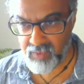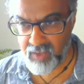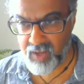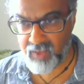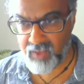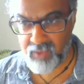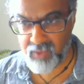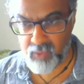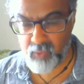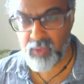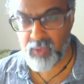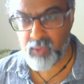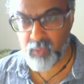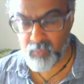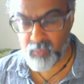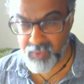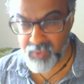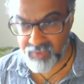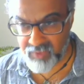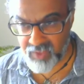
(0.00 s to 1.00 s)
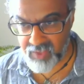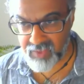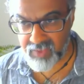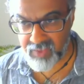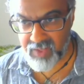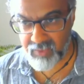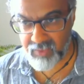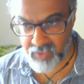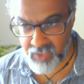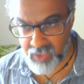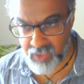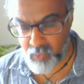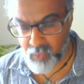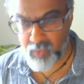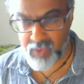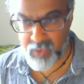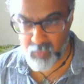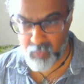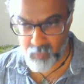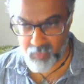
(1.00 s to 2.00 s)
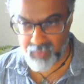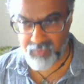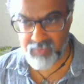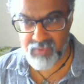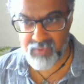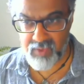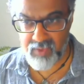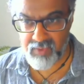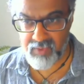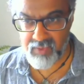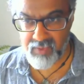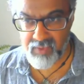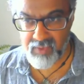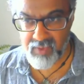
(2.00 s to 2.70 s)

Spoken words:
Are they going to be treated as equal in one state?